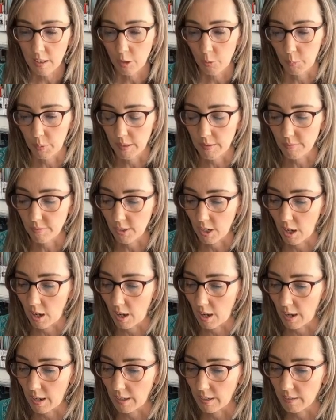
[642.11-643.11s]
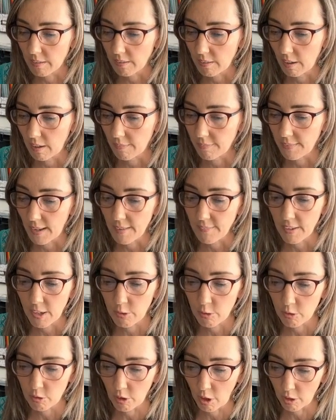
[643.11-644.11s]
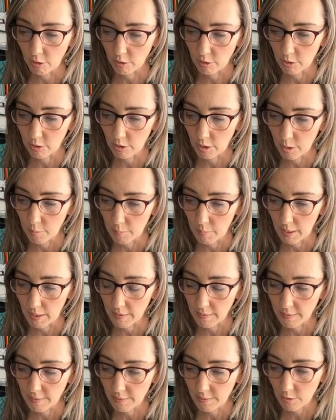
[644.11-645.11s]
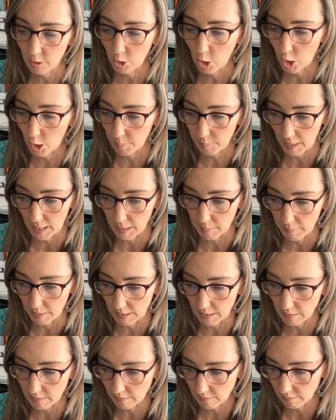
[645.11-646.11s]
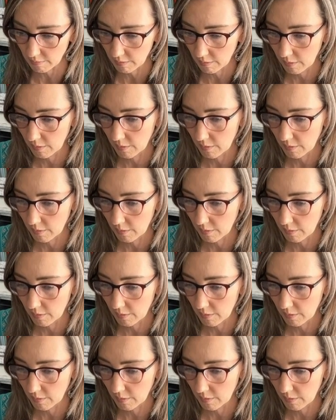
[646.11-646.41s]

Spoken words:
We've got a $500 a month car payment.